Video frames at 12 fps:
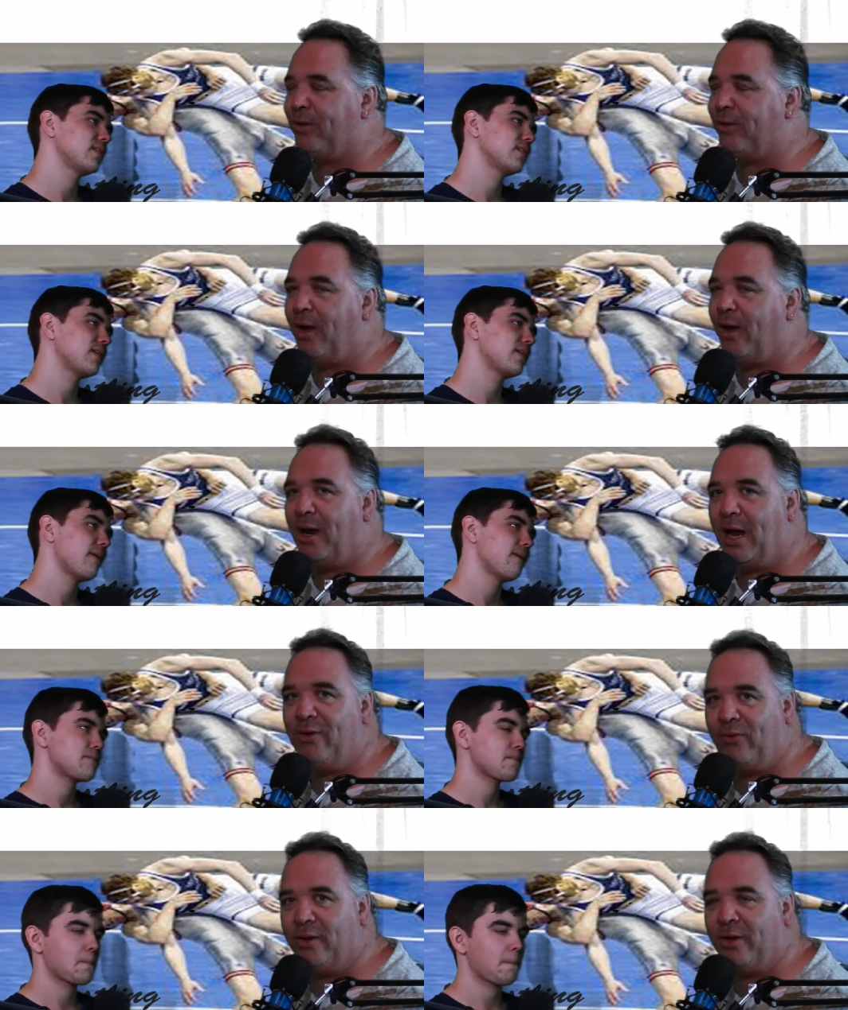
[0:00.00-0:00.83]
Speaker 1: of how I
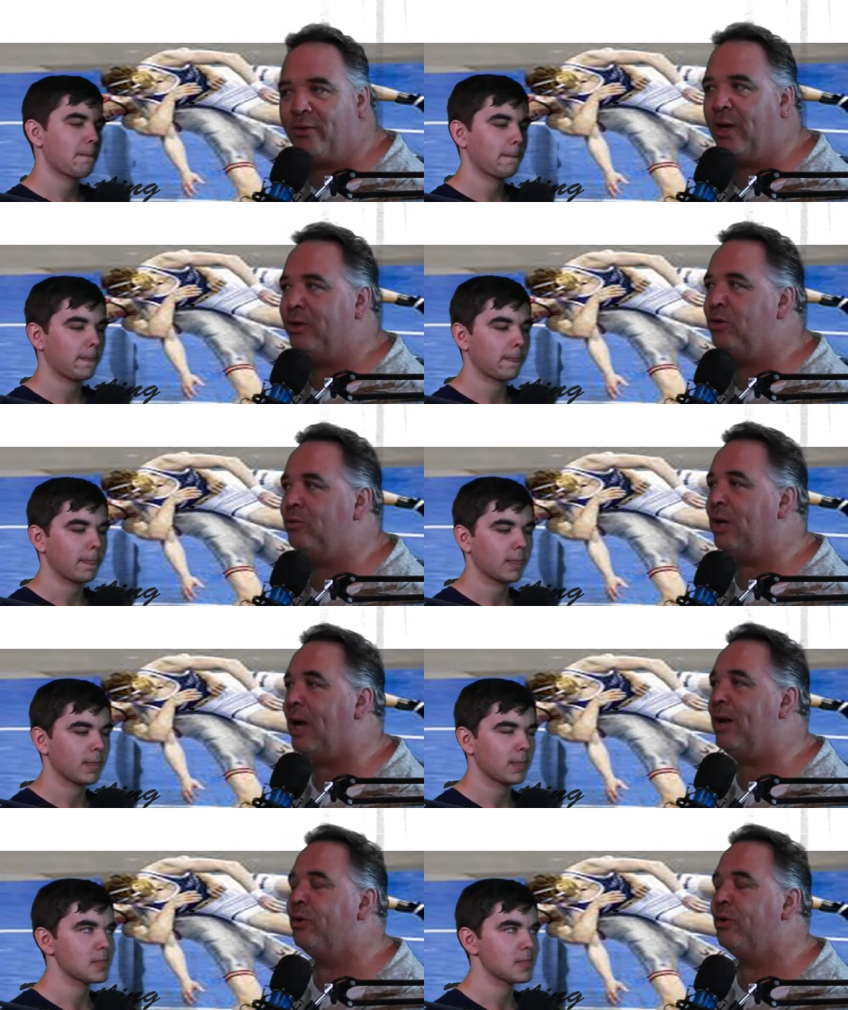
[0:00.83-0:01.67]
feel. It's like you
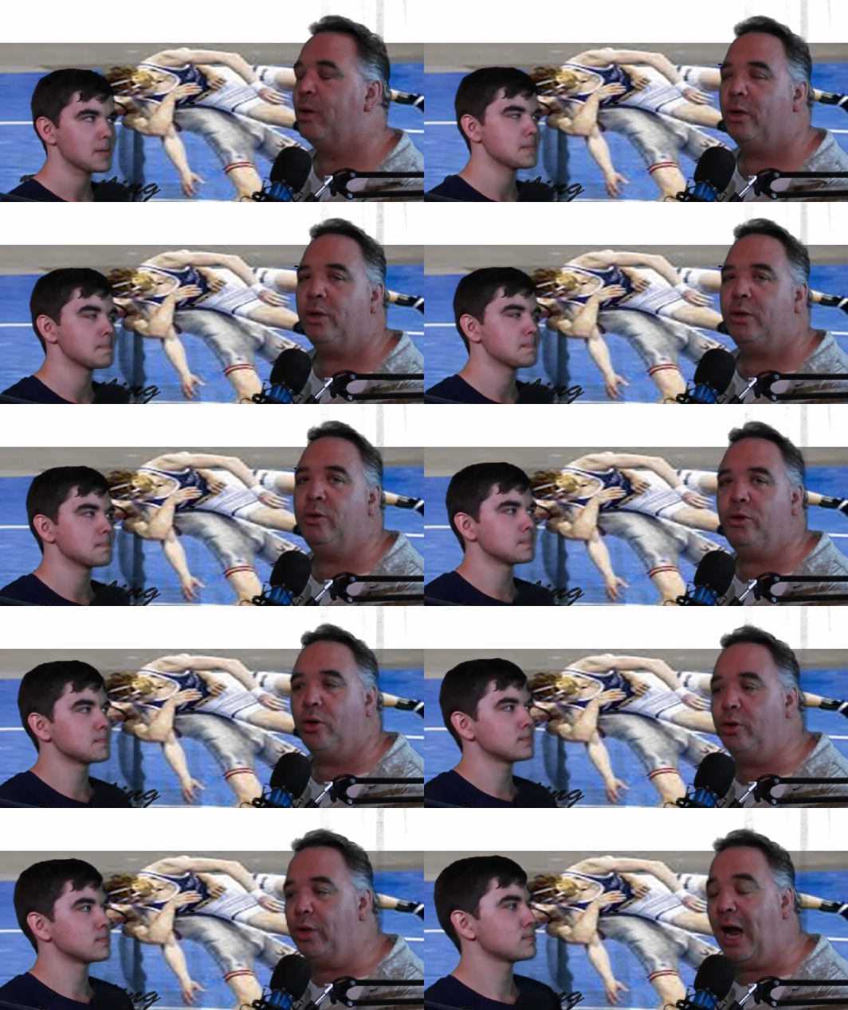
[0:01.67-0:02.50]
guys
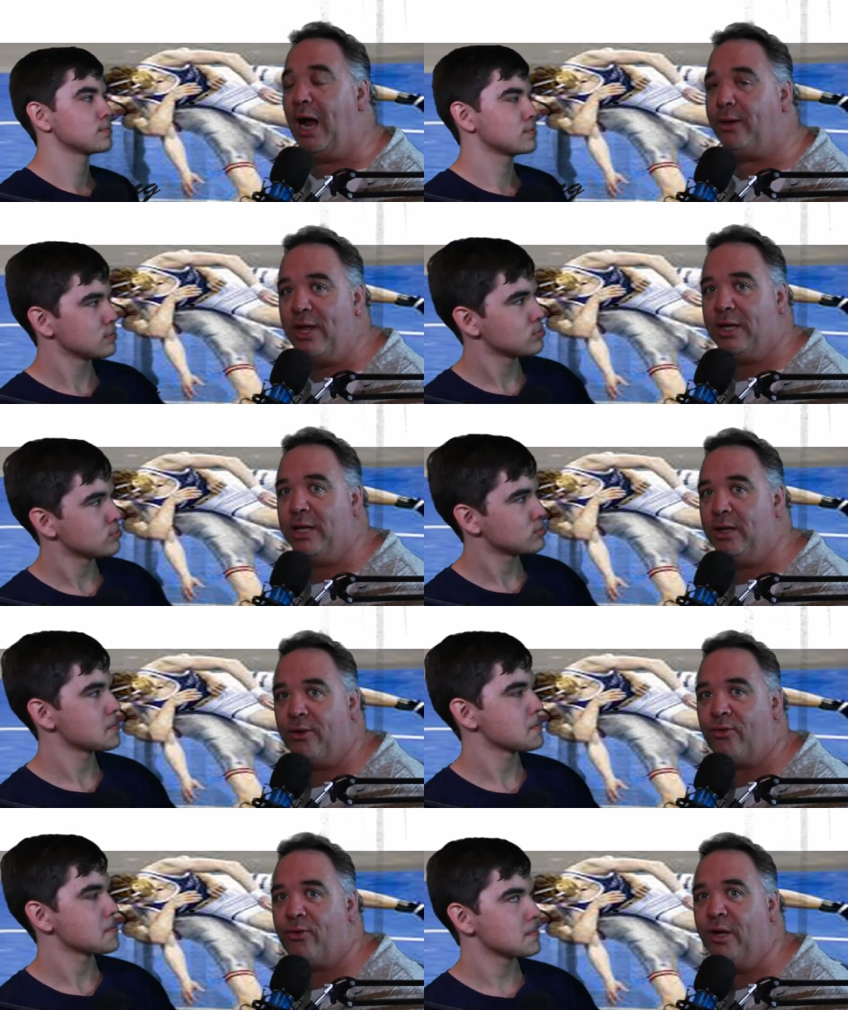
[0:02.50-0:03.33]
you're not thinking
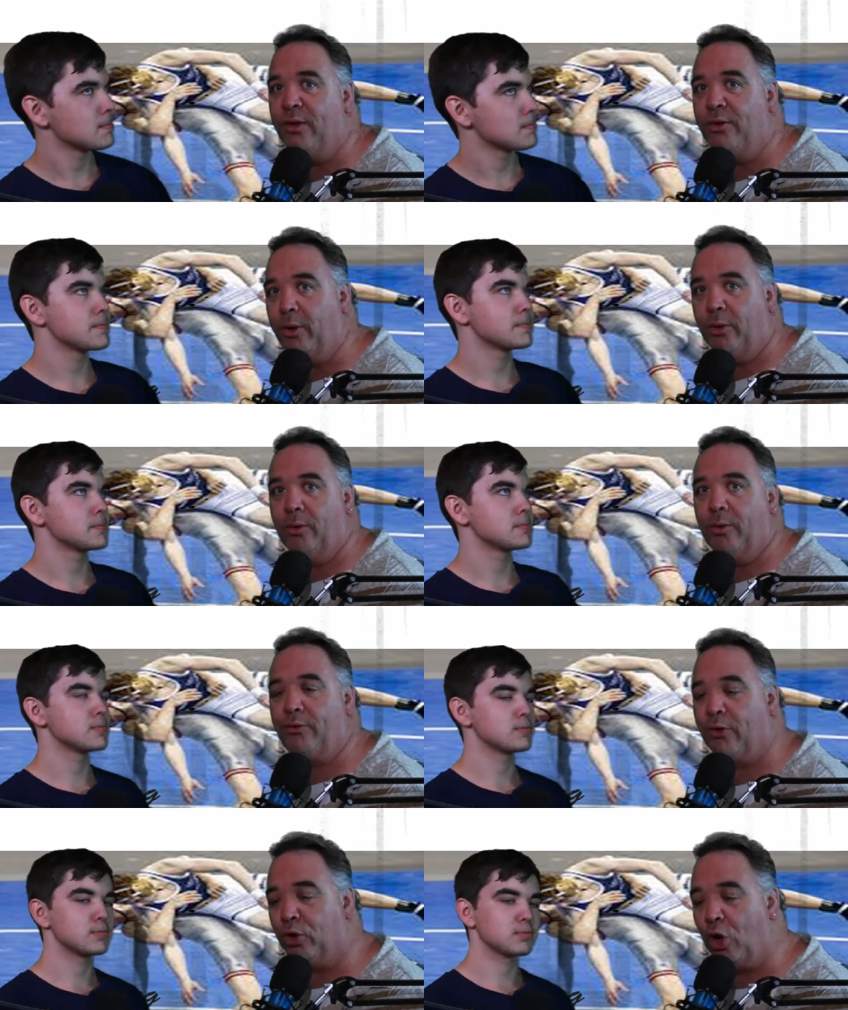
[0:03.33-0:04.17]
this thing through
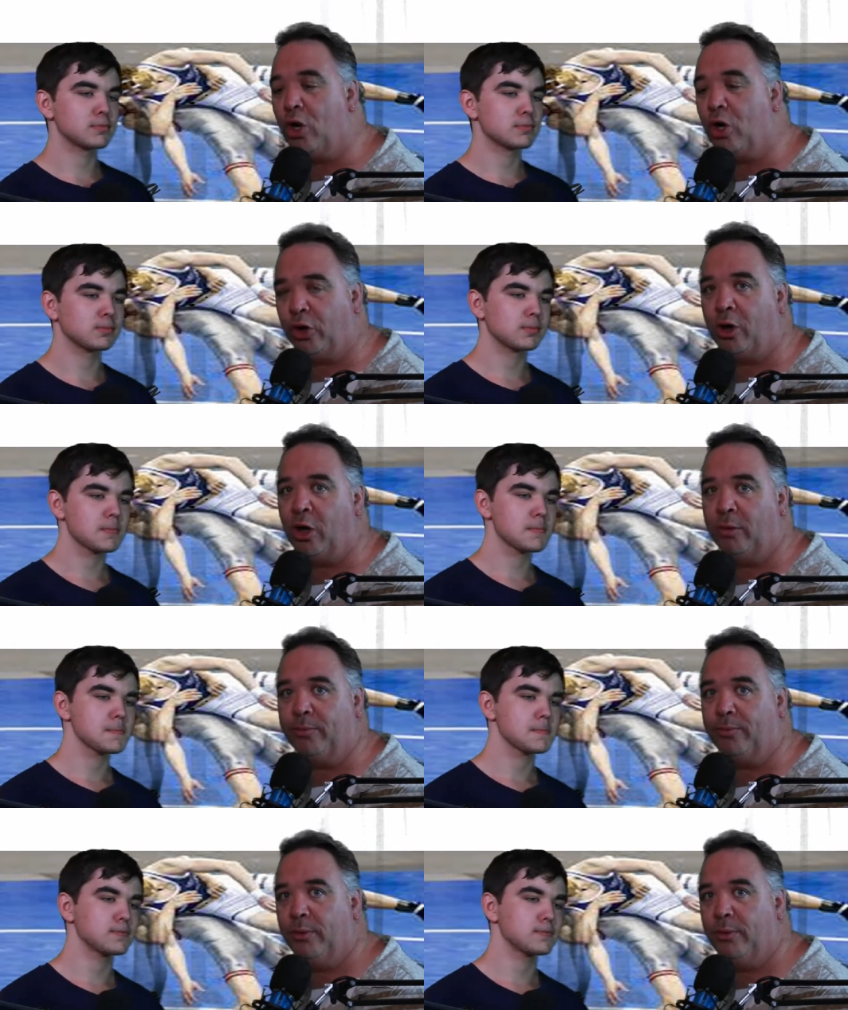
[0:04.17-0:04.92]
the long term.